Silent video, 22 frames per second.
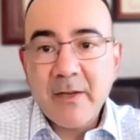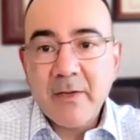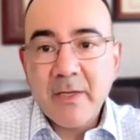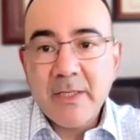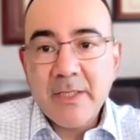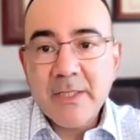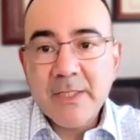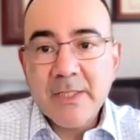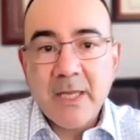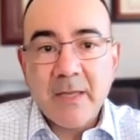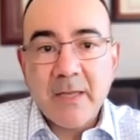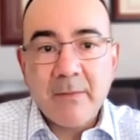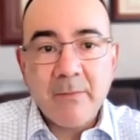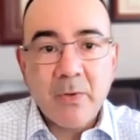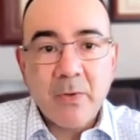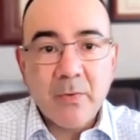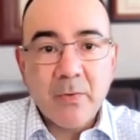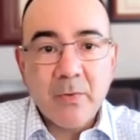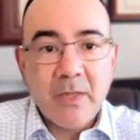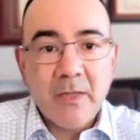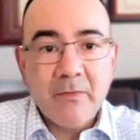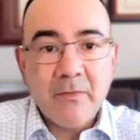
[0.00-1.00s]
hearings
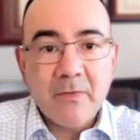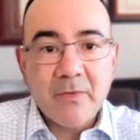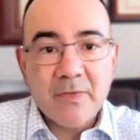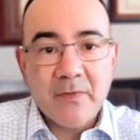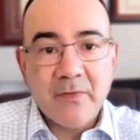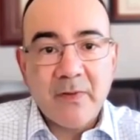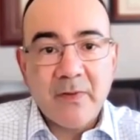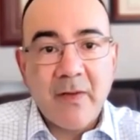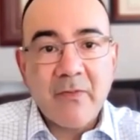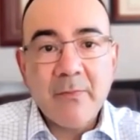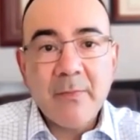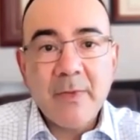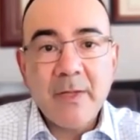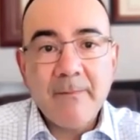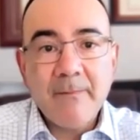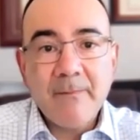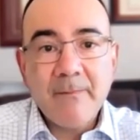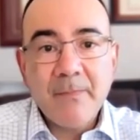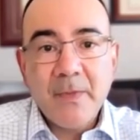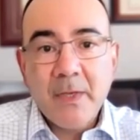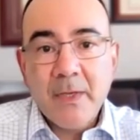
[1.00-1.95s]
at both levels of government